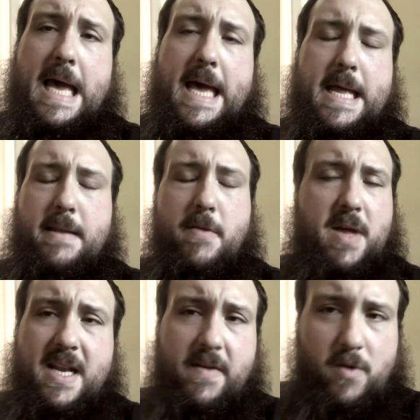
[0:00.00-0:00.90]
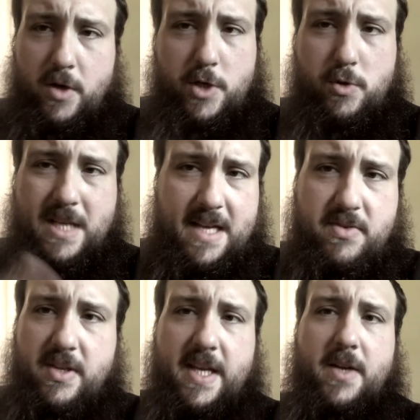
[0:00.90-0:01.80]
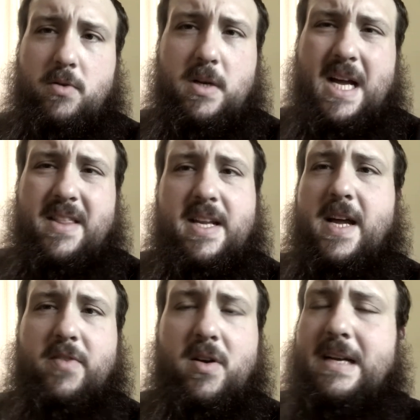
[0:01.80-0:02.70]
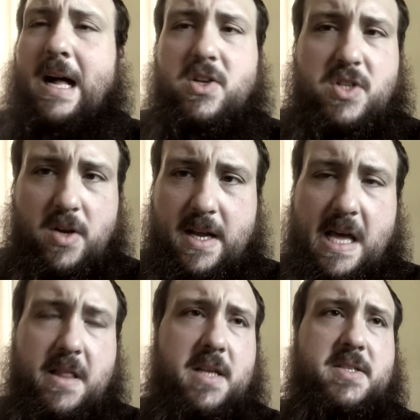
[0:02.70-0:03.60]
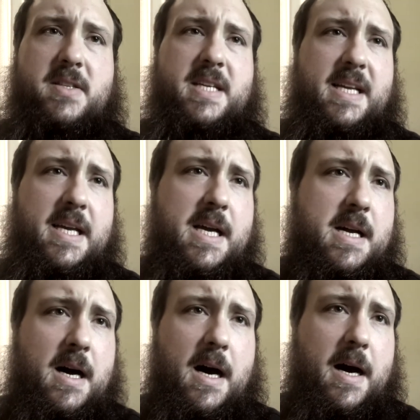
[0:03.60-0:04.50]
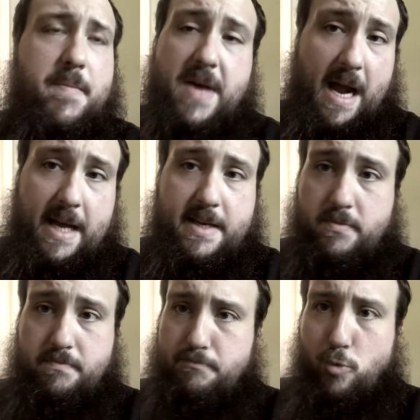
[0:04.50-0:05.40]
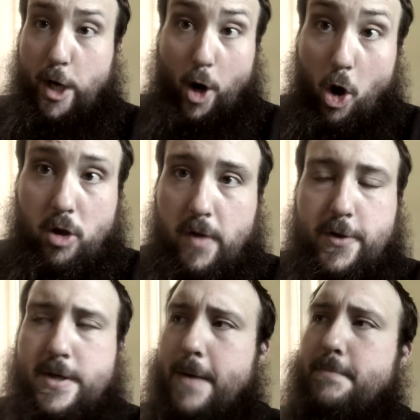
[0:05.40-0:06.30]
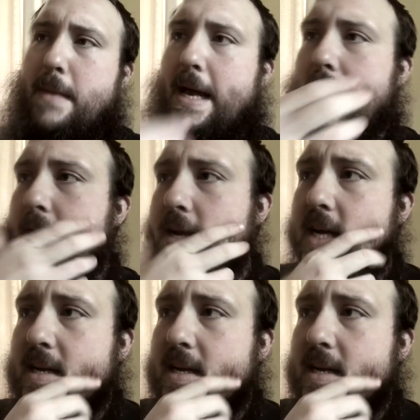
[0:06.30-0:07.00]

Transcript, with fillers: and they never use ST, or they never acknowledge their Catholicity that I can recall off the top of my head.